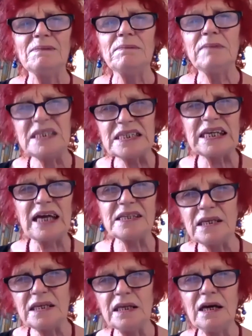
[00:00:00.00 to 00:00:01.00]
miss
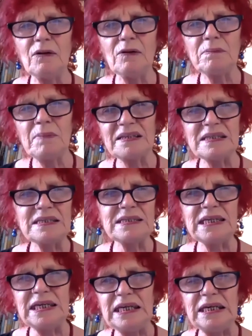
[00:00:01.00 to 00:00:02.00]
getting the old man's
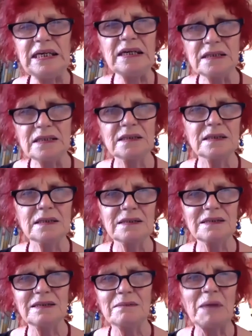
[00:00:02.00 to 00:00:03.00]
tea,
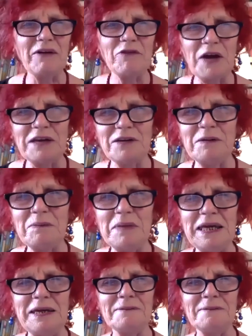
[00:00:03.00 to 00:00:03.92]
my friend and me.